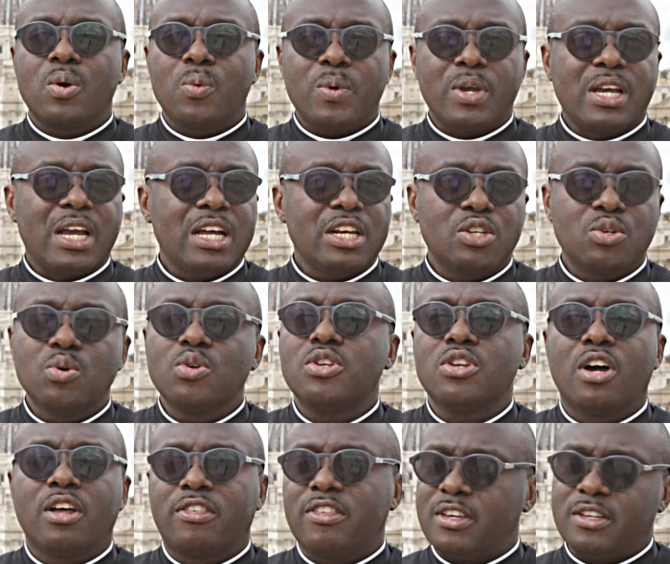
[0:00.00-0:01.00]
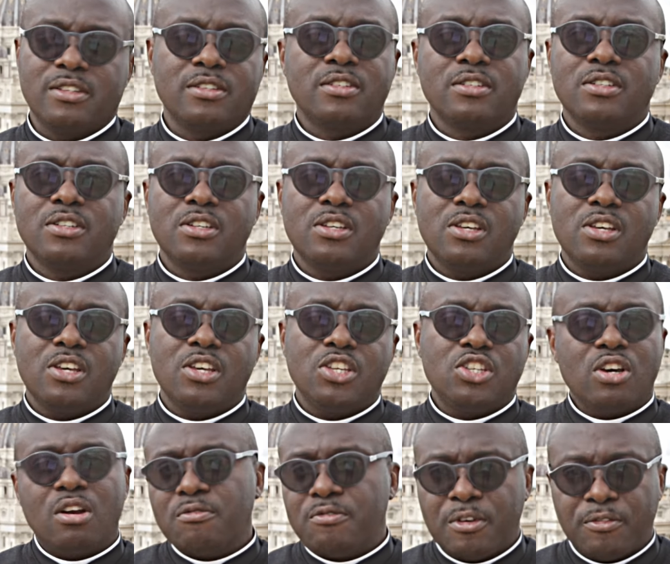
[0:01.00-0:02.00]
we can do nothing.
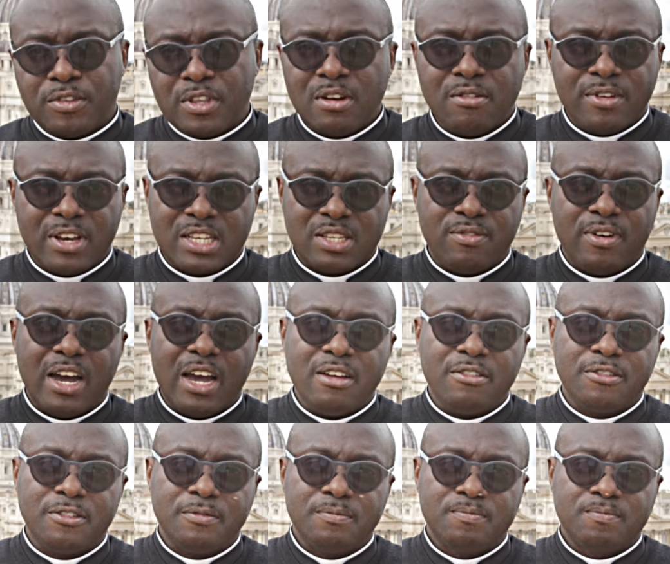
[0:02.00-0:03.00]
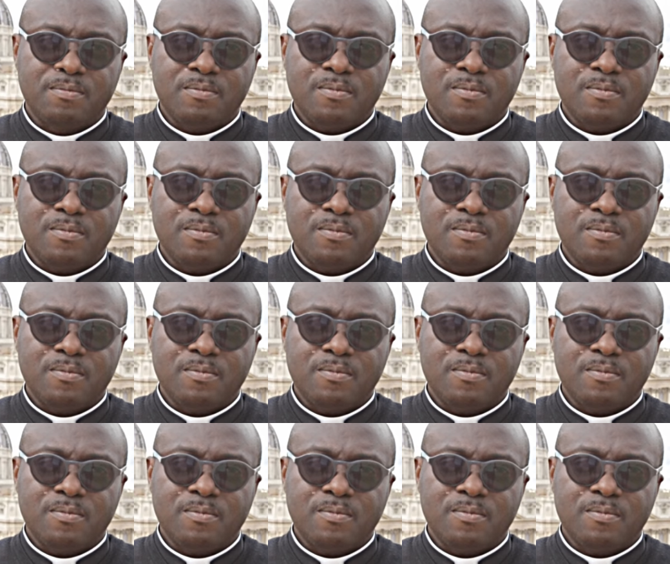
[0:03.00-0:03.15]
John 15, verse 5.